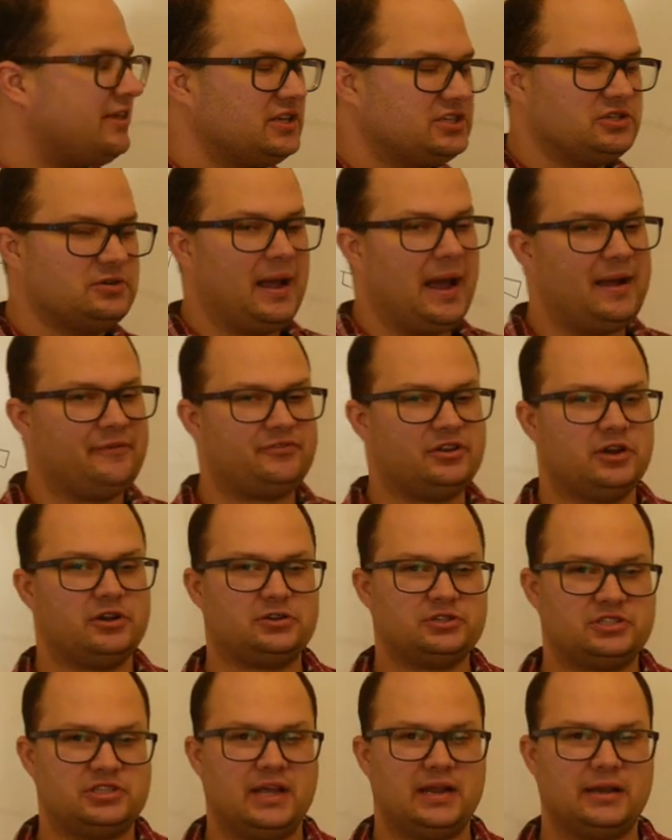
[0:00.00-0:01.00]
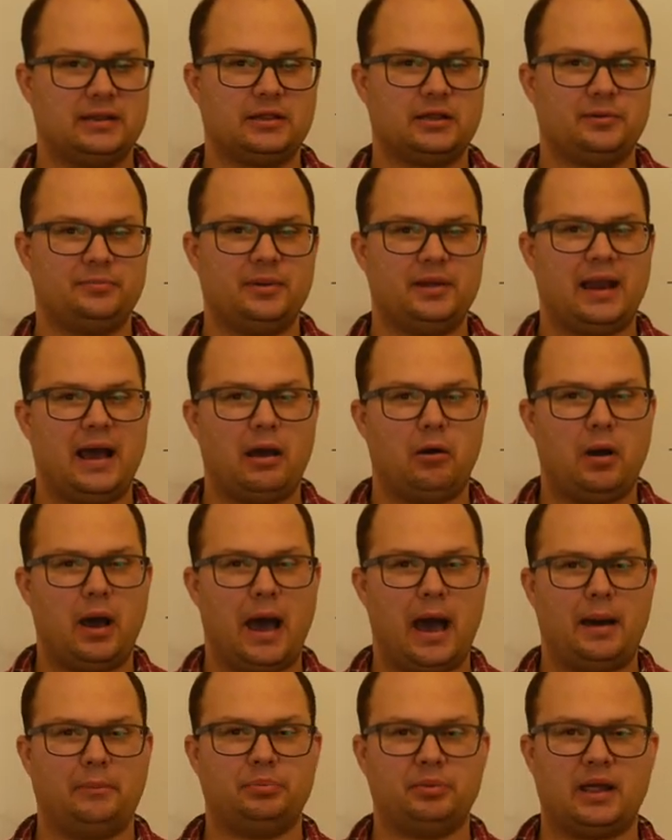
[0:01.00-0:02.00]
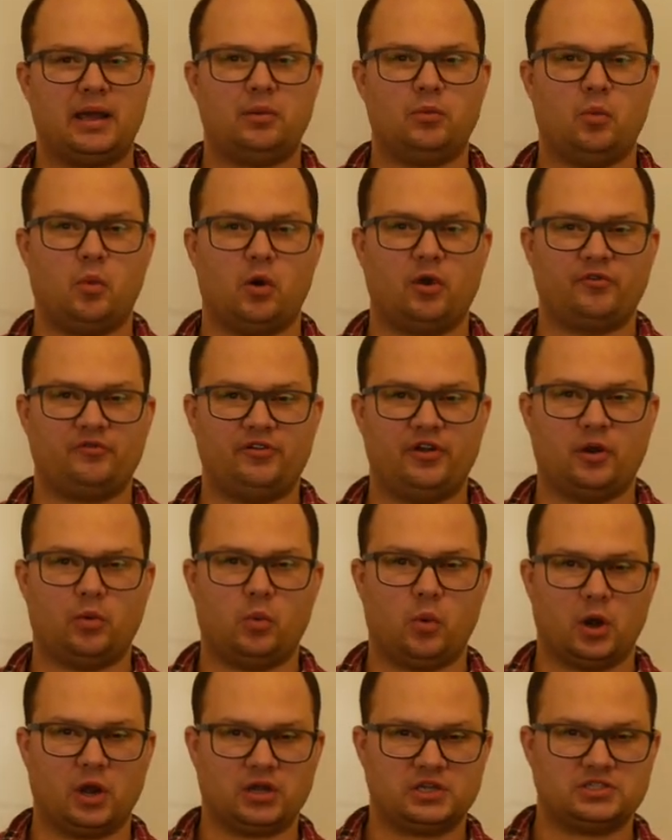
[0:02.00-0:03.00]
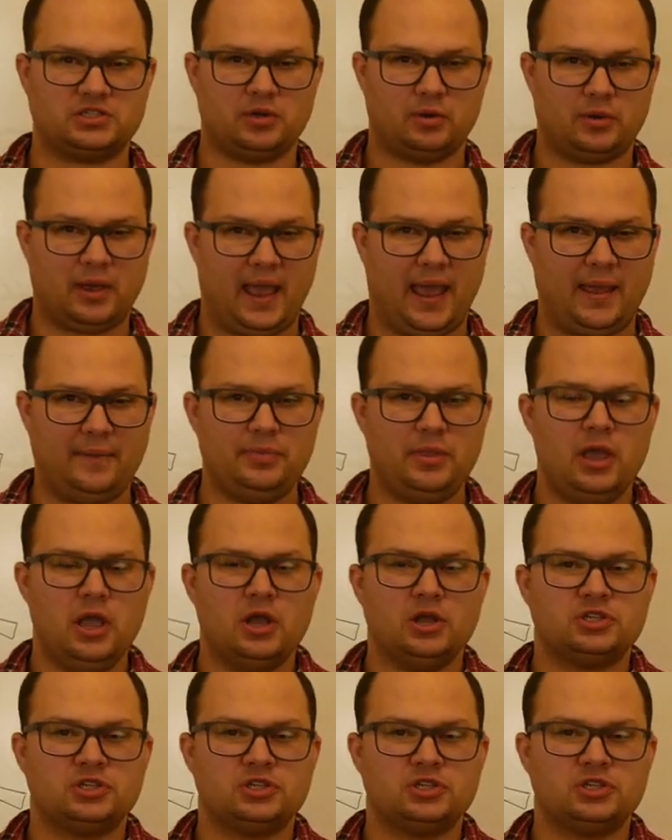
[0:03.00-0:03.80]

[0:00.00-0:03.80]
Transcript: this, you have to understand a little bit how hoplite warfare works, okay?